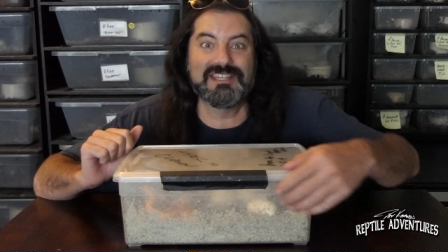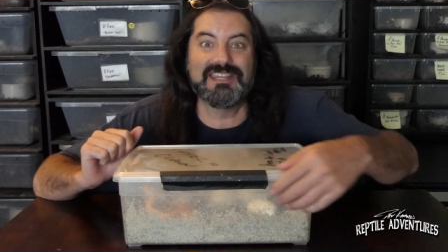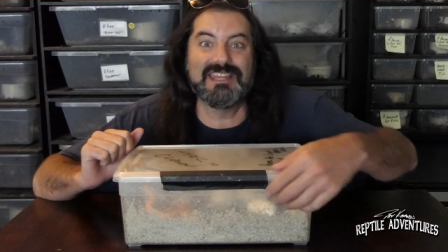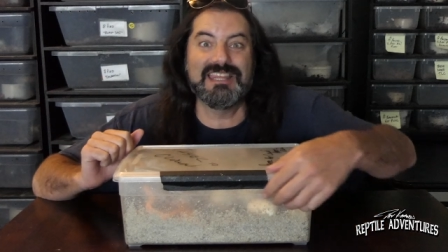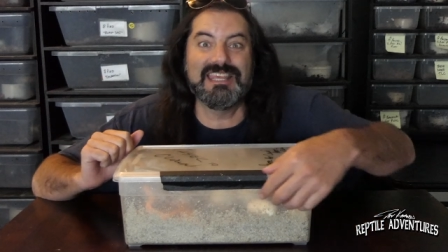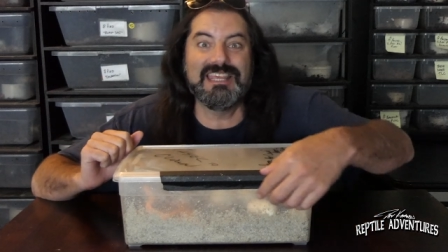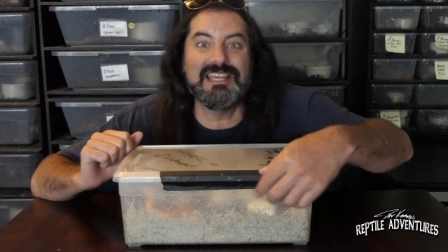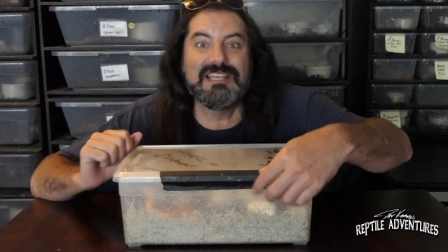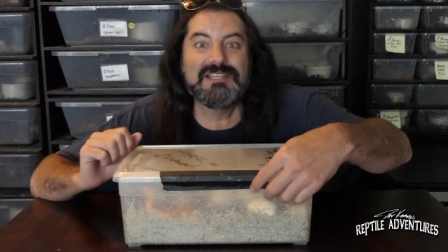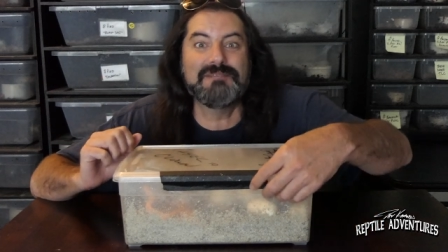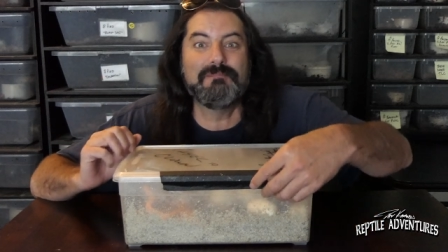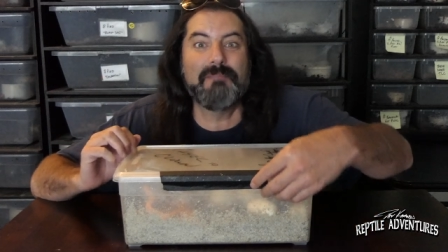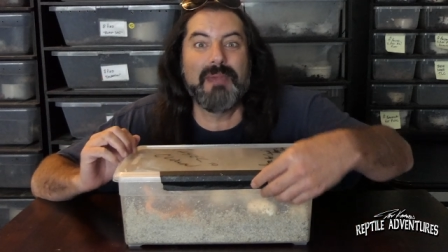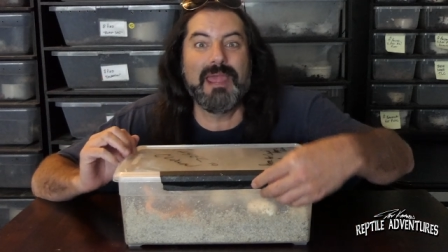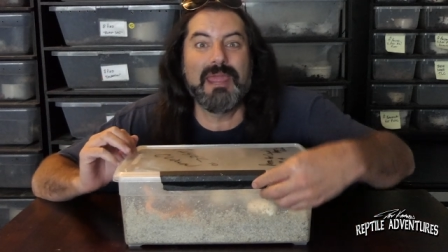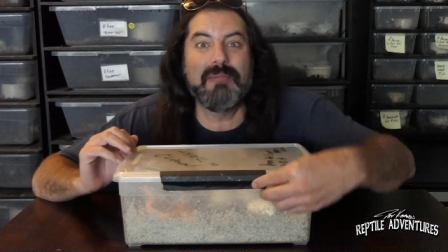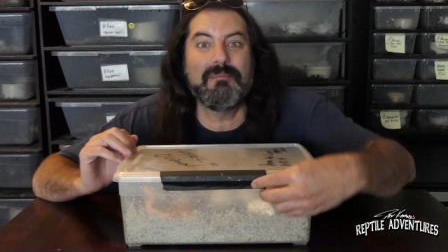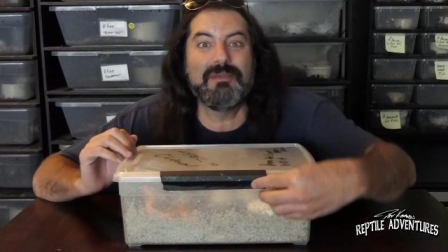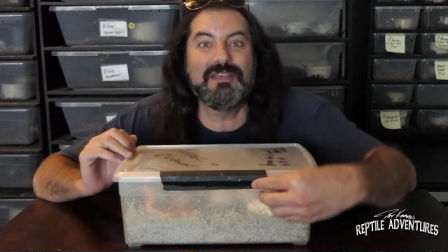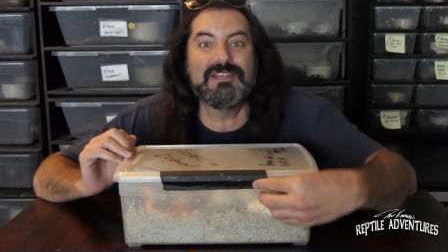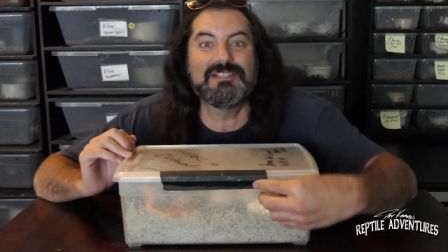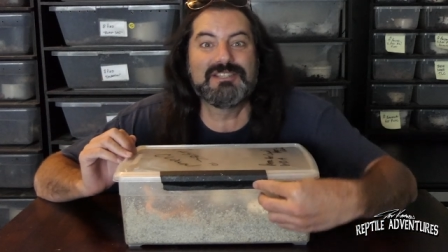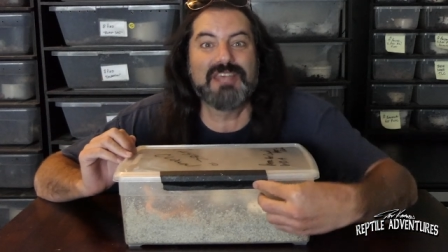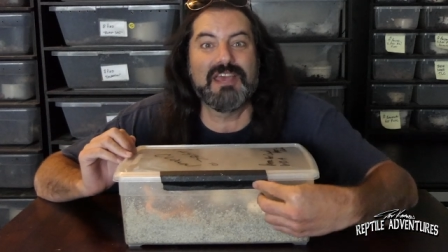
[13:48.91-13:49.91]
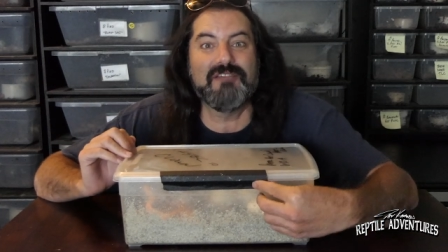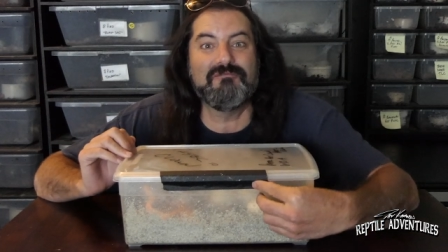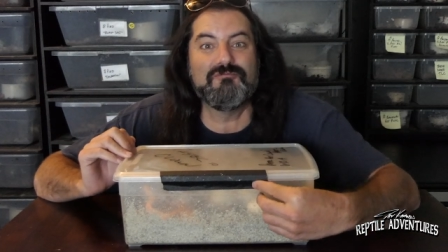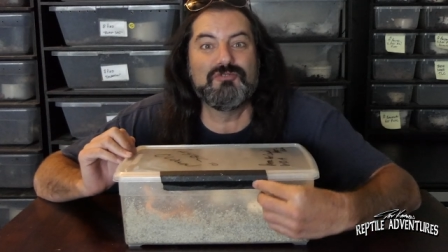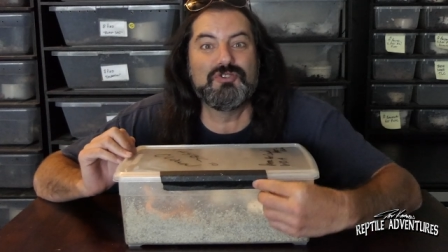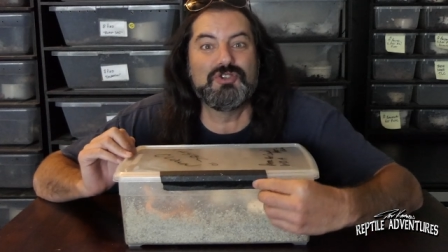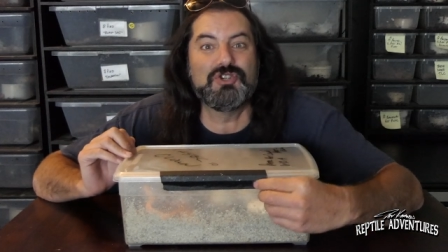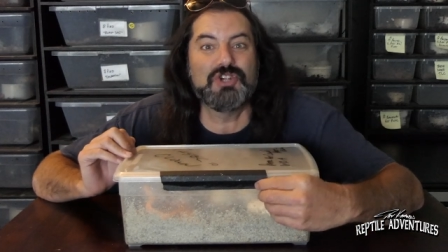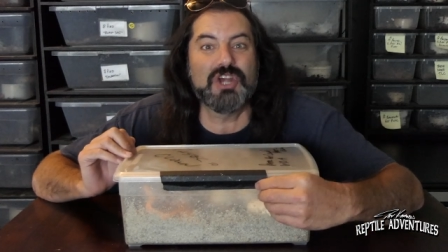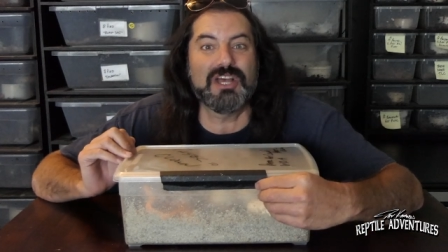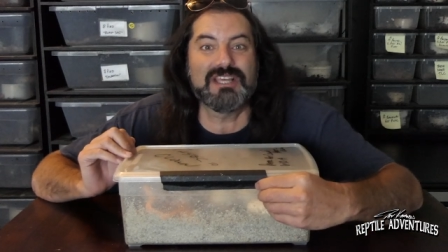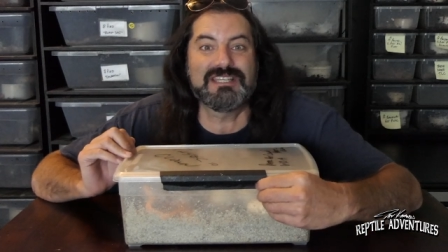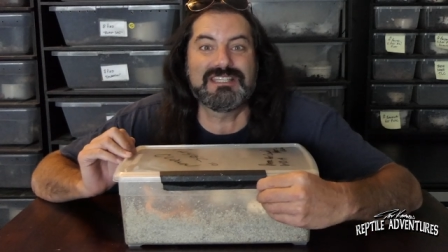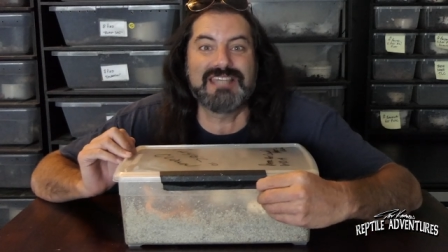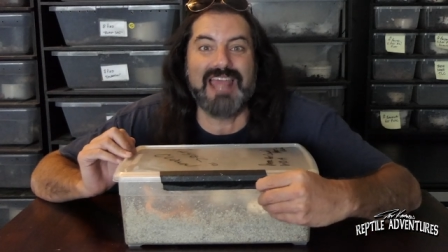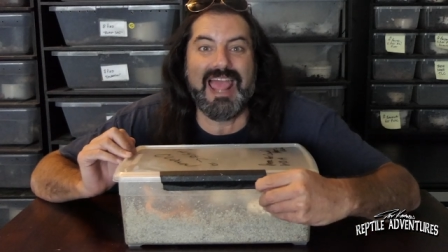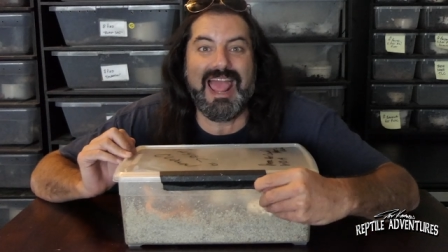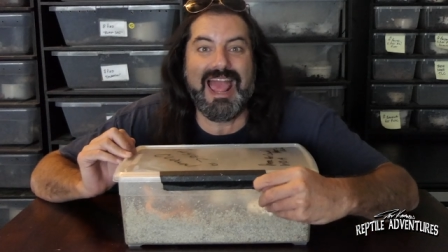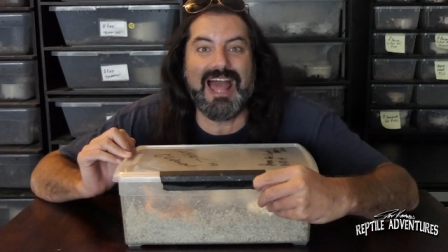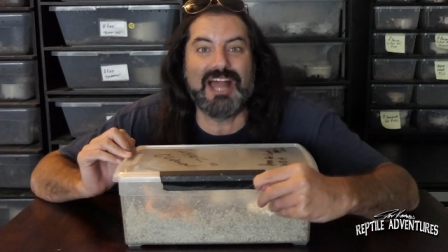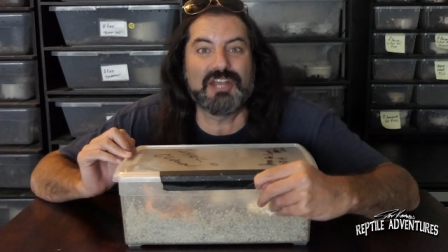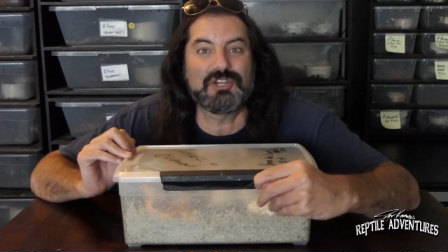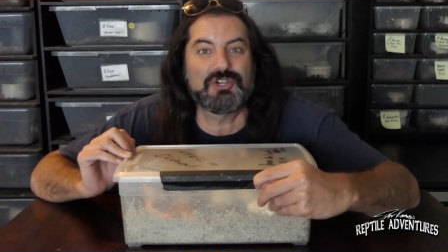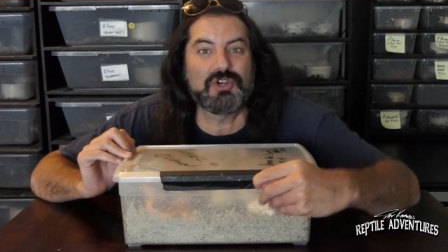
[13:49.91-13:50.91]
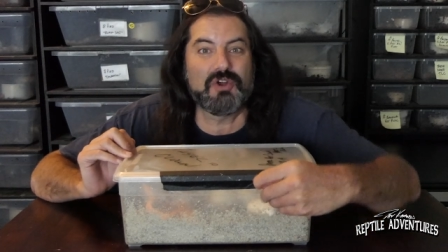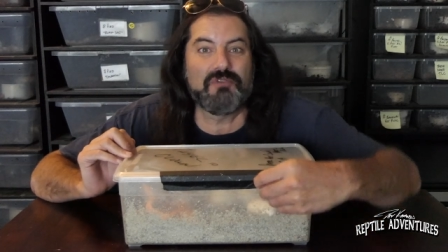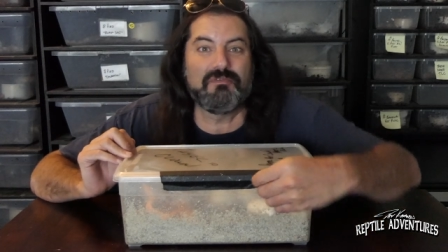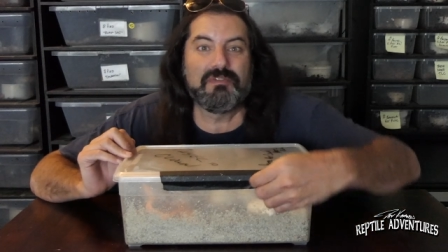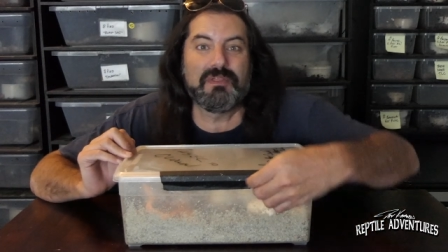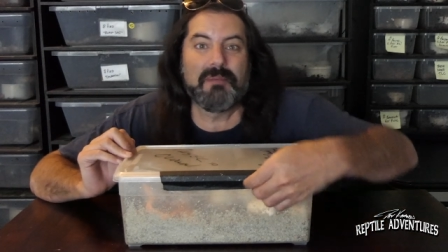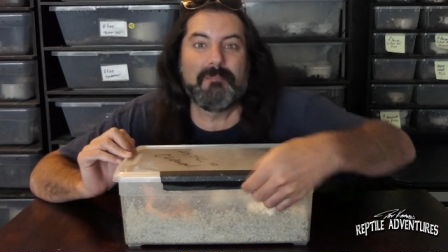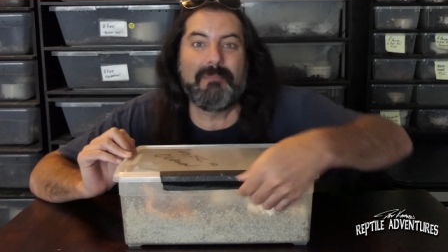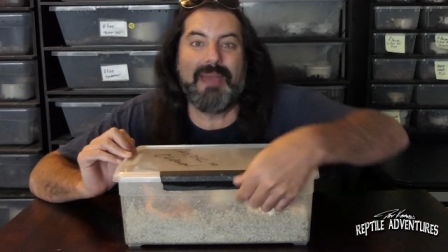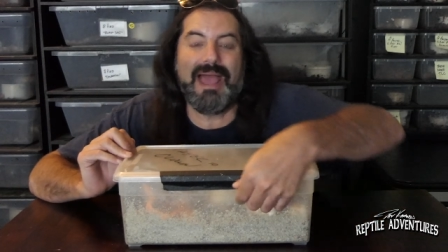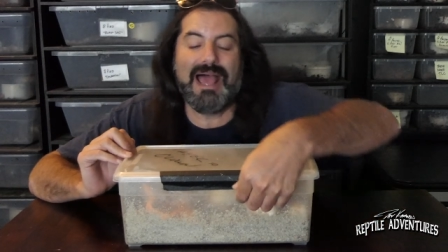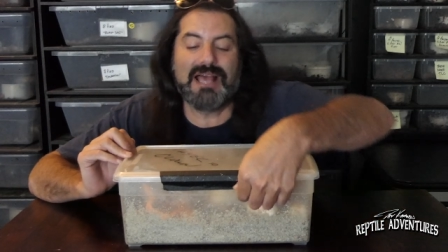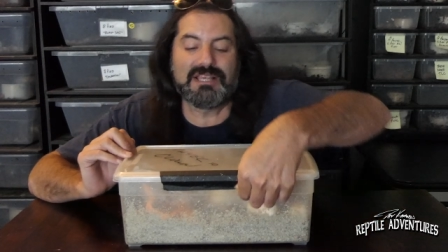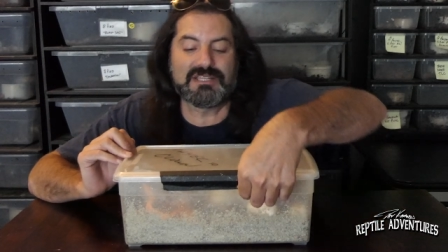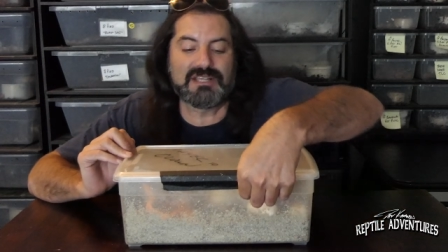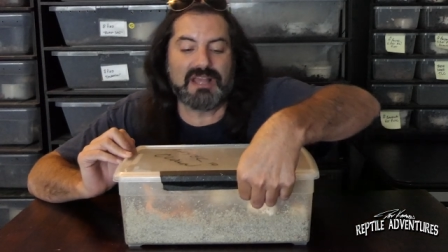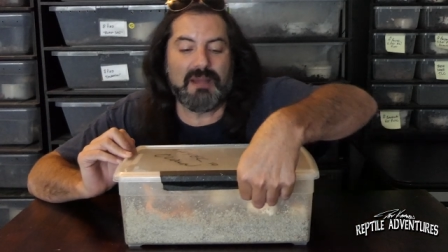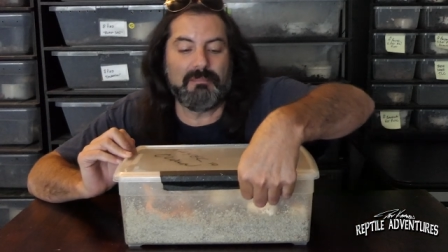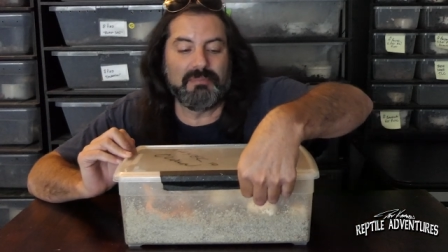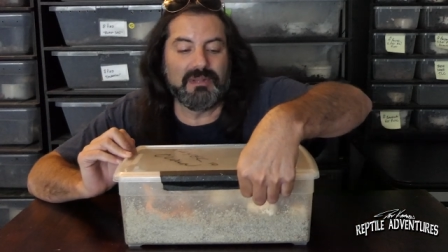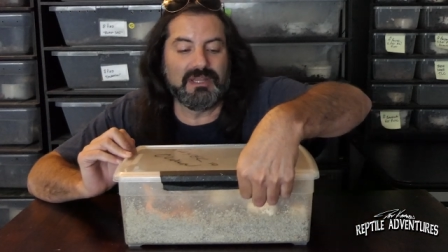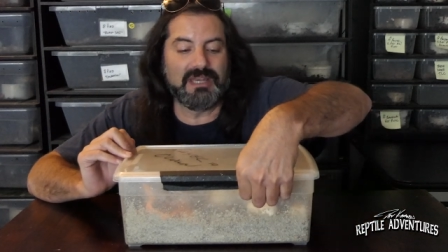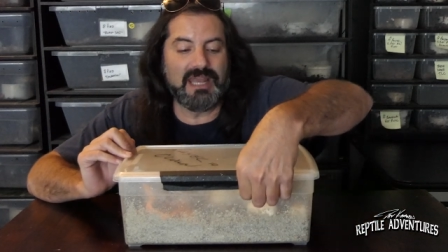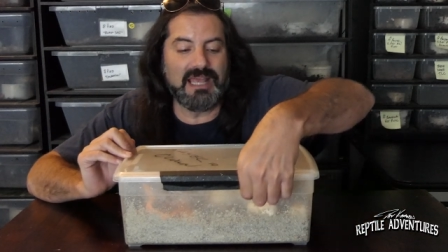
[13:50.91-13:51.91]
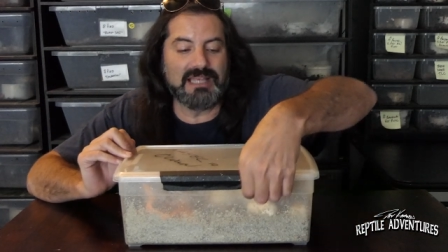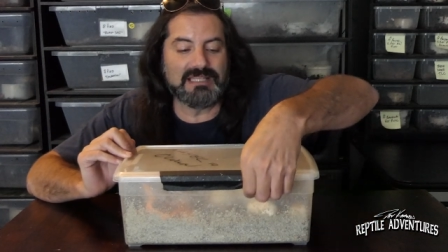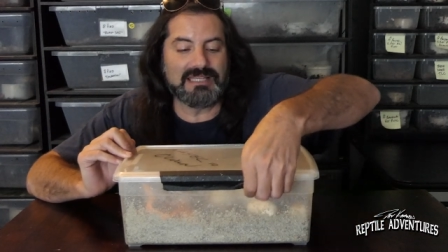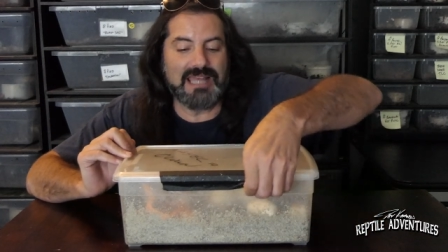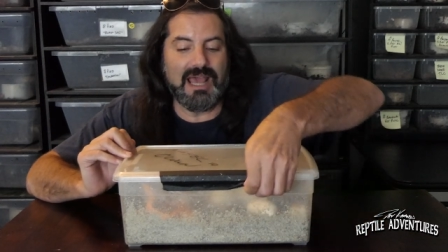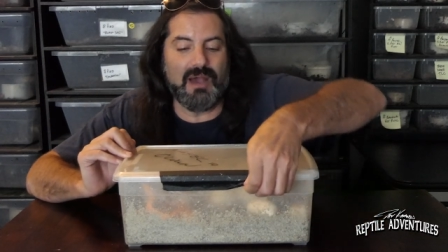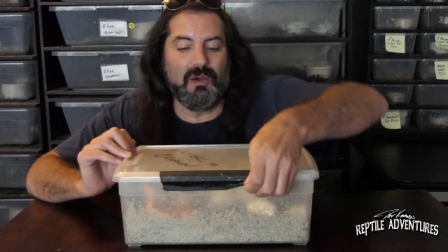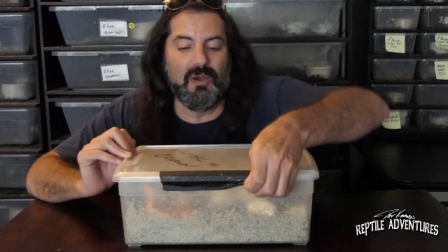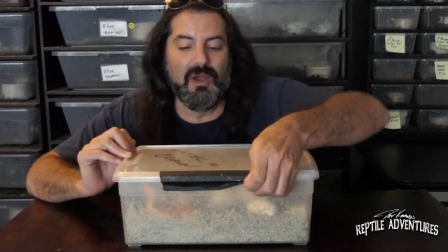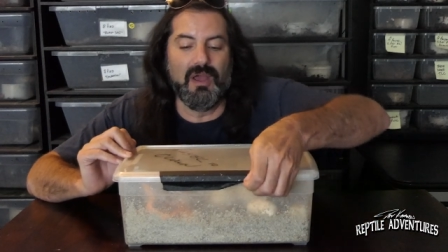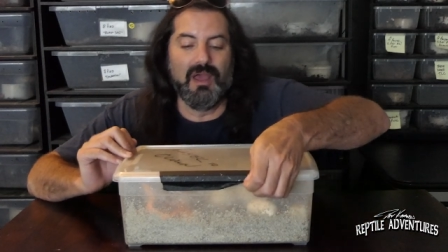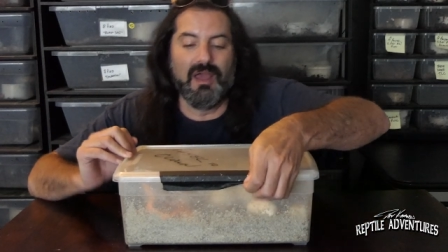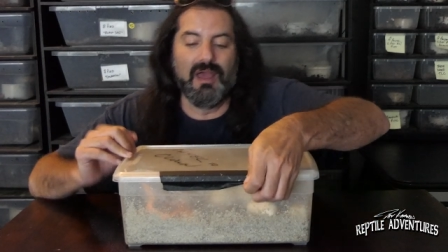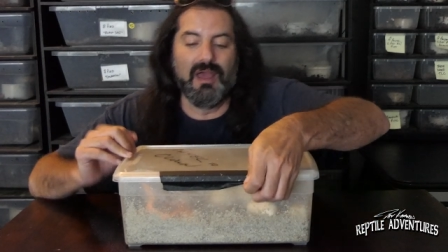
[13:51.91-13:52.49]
These babies have just hatched over the past couple of days. Now,